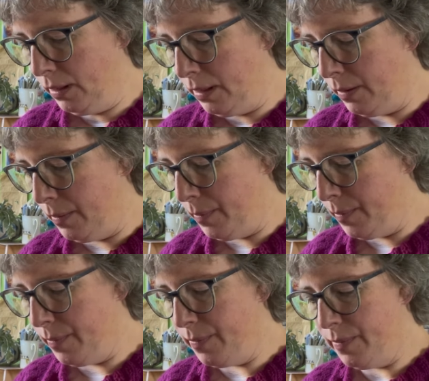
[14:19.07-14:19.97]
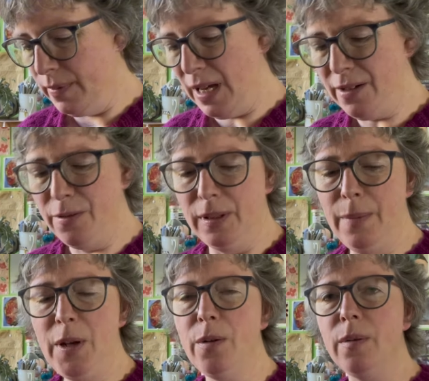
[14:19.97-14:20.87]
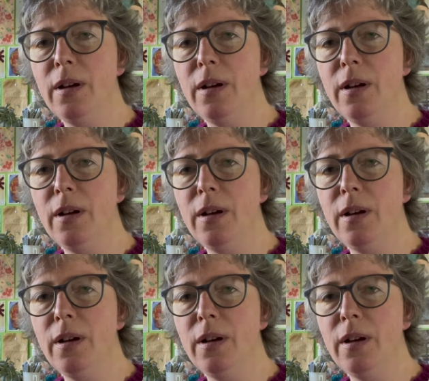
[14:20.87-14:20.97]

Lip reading: I don't know, let me know.